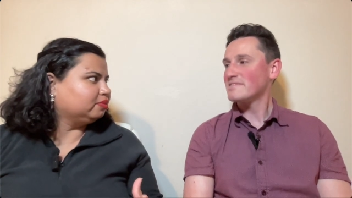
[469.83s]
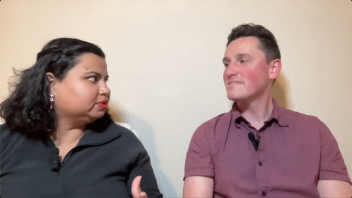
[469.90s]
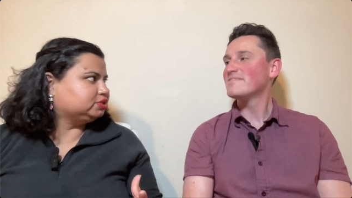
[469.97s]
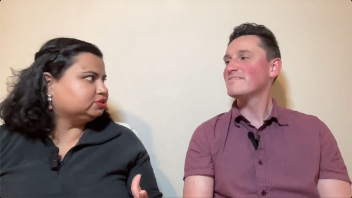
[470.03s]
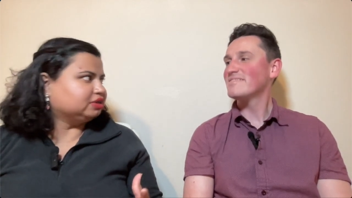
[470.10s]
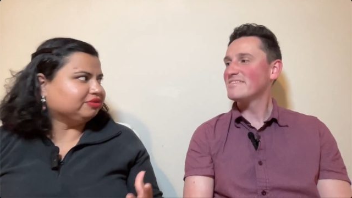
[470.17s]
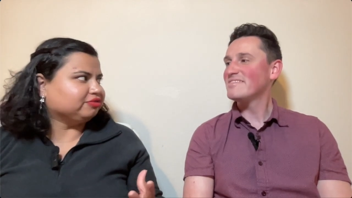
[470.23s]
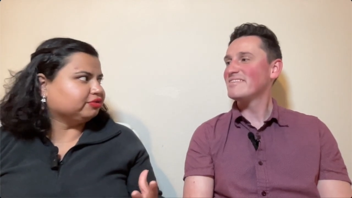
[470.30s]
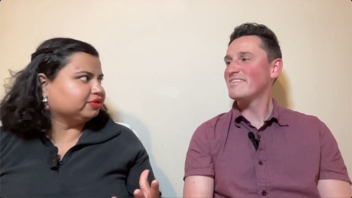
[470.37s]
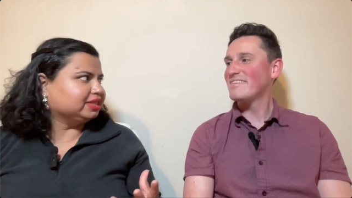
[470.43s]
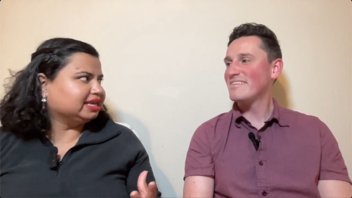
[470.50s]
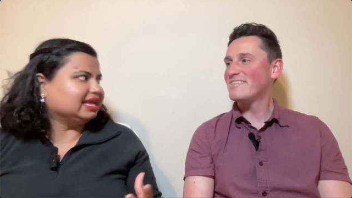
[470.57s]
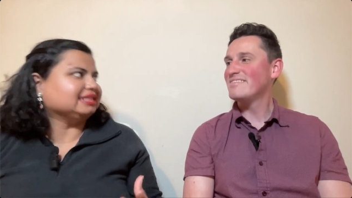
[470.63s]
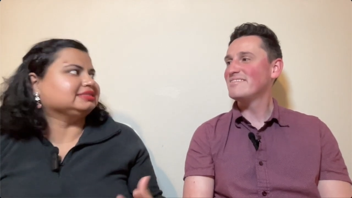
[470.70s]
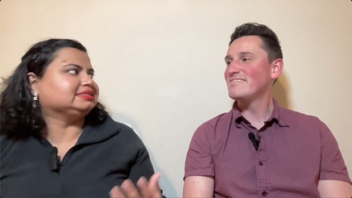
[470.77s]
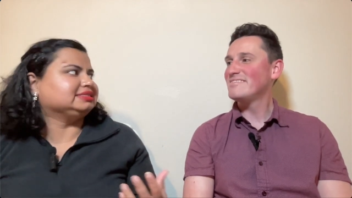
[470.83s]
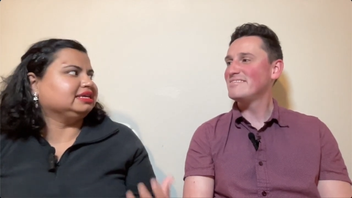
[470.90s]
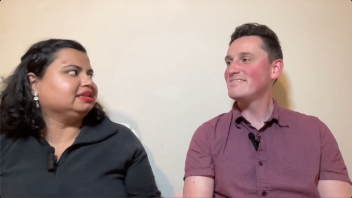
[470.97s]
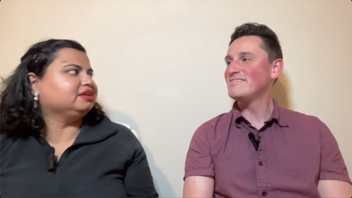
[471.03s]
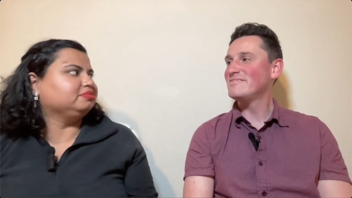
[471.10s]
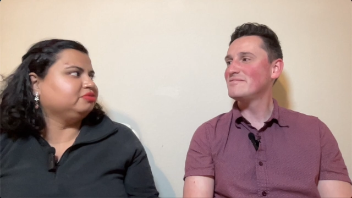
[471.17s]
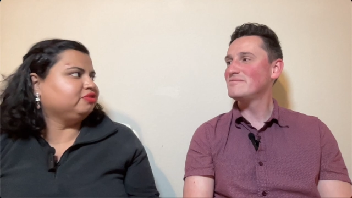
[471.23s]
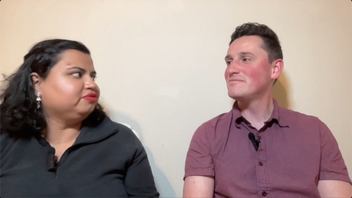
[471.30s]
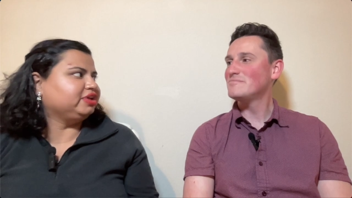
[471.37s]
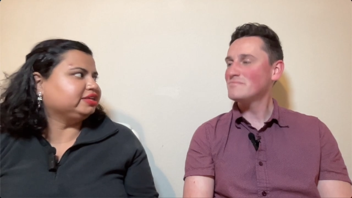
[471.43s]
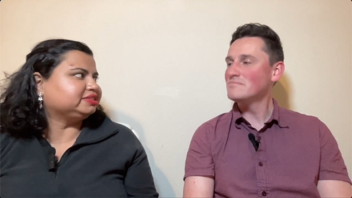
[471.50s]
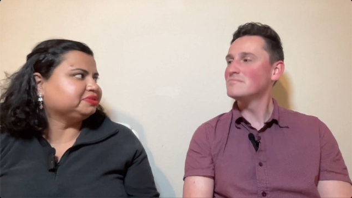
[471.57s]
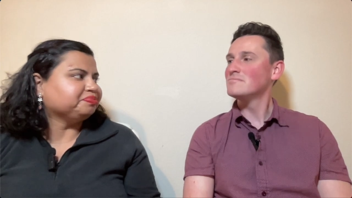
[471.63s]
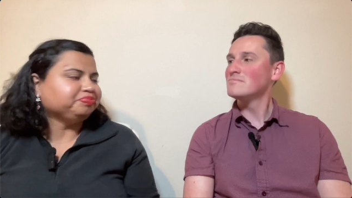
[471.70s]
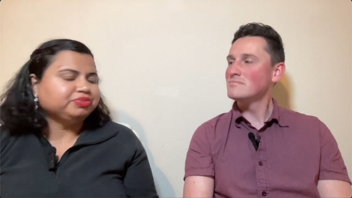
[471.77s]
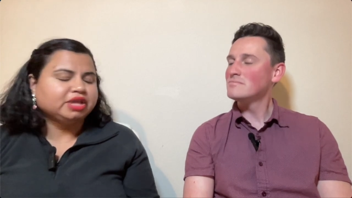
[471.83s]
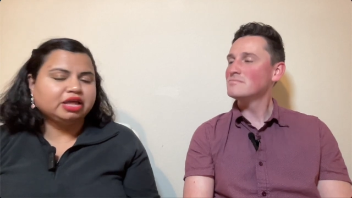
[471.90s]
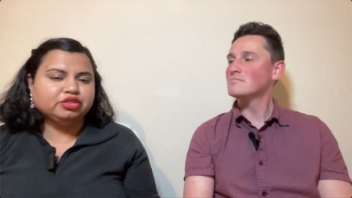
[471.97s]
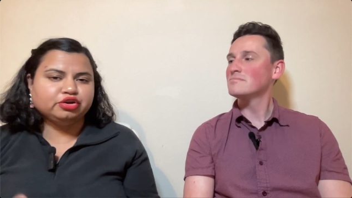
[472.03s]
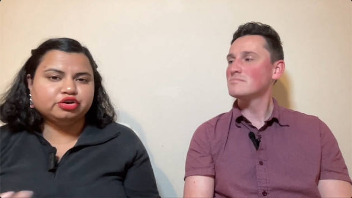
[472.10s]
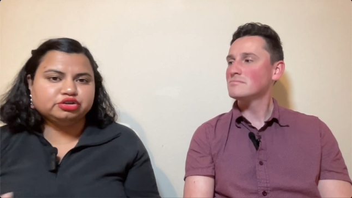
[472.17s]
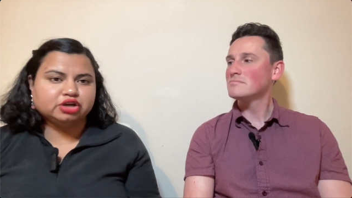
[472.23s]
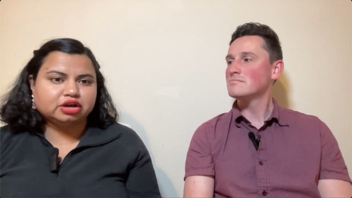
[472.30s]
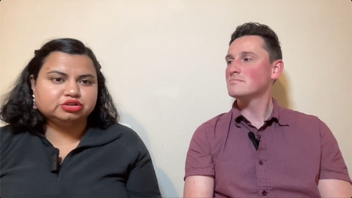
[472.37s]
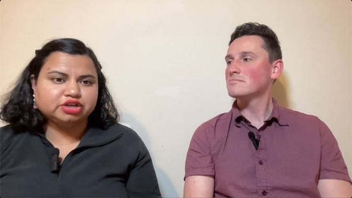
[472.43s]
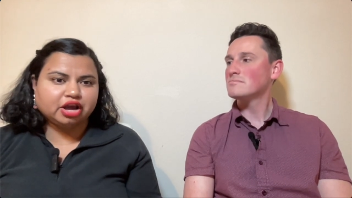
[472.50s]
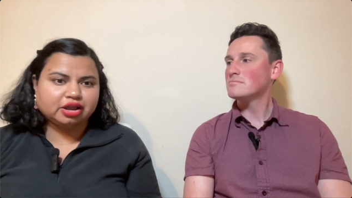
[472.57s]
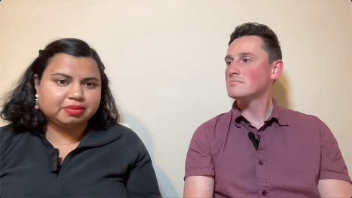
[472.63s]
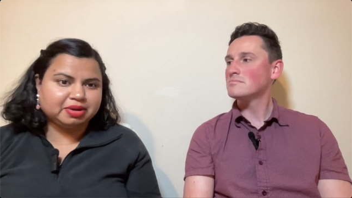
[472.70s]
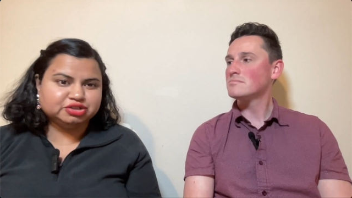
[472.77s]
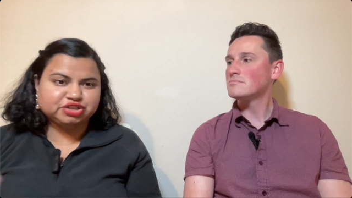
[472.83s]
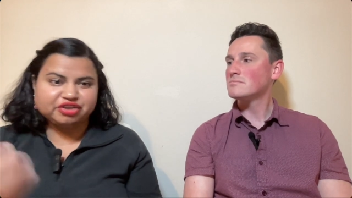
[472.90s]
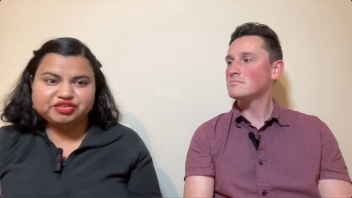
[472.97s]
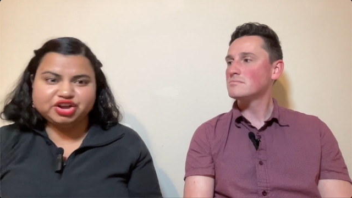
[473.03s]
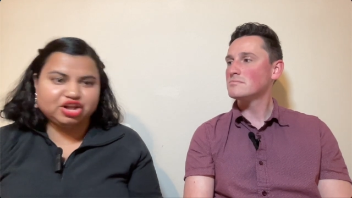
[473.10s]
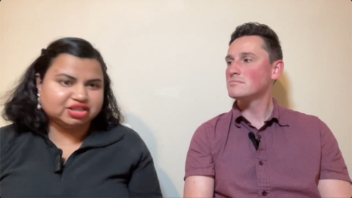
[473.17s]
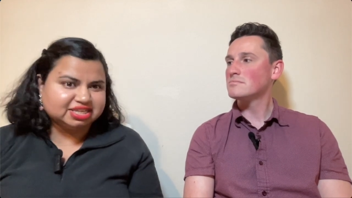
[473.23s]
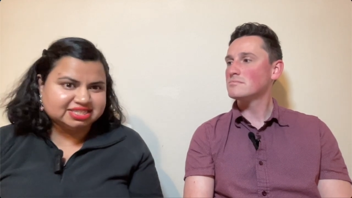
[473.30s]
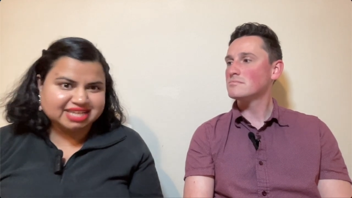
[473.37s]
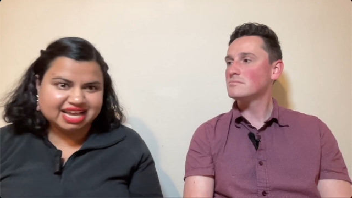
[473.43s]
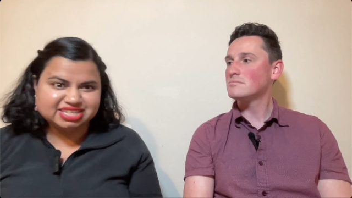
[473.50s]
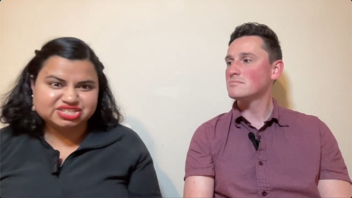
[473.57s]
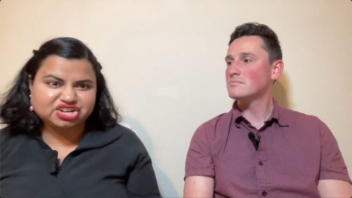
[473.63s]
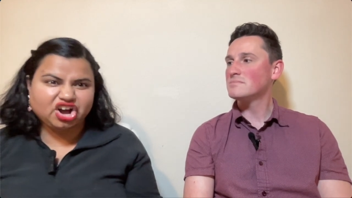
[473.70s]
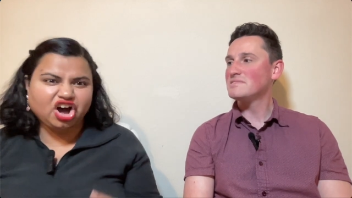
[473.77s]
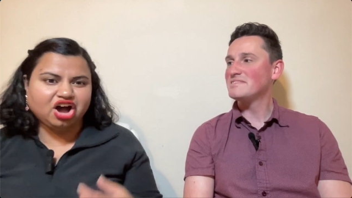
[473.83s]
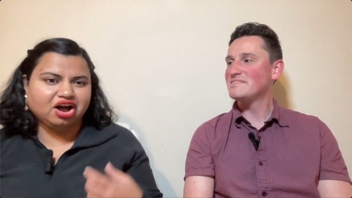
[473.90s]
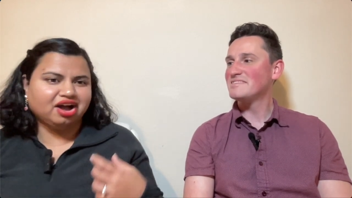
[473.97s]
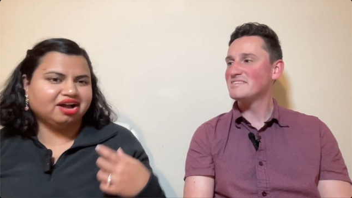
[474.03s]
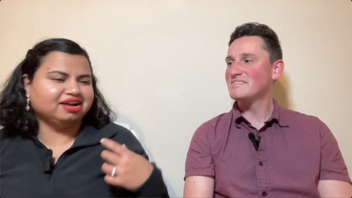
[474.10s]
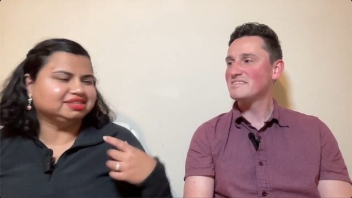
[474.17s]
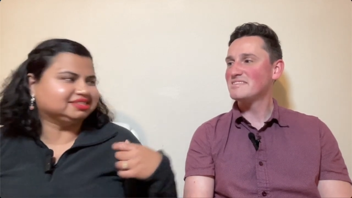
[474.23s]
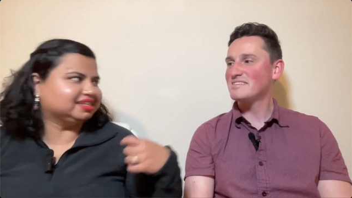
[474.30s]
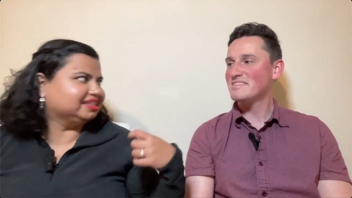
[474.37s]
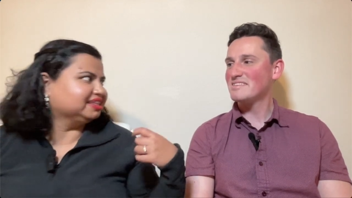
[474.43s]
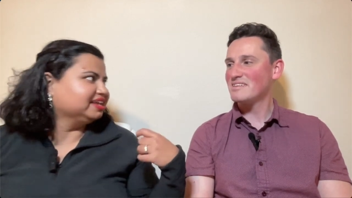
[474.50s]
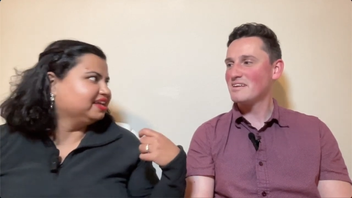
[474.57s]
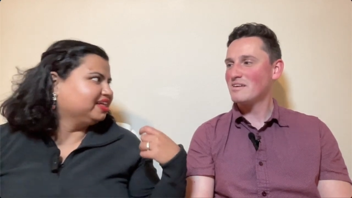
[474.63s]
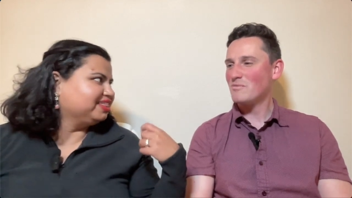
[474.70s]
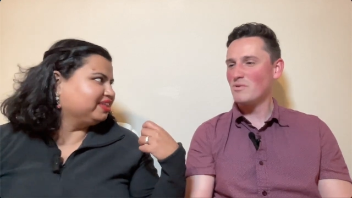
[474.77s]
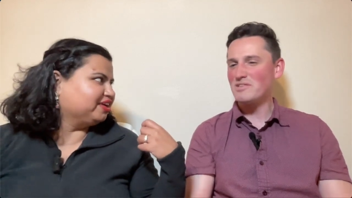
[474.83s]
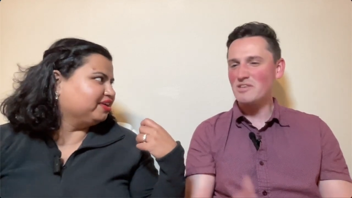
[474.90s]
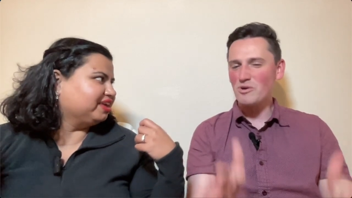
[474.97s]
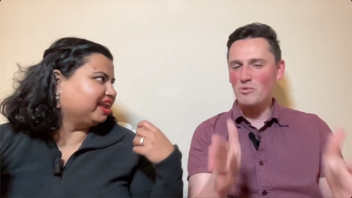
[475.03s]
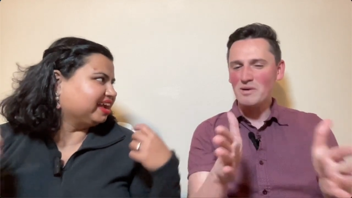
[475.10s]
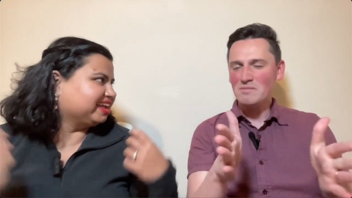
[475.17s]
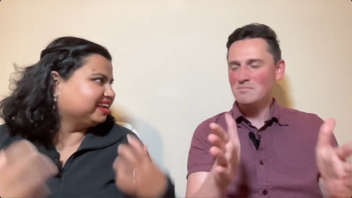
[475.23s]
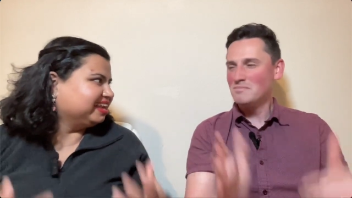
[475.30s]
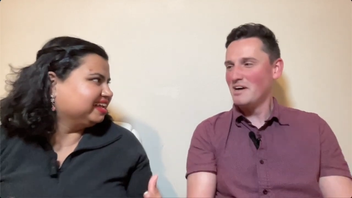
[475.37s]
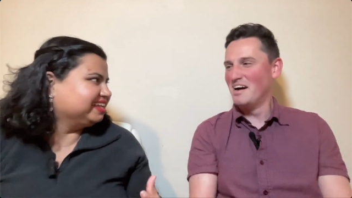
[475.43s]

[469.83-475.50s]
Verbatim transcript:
Speaker 1: which never really gets seen in movies. And they're ta talking about driving all these nice cars, and they're like,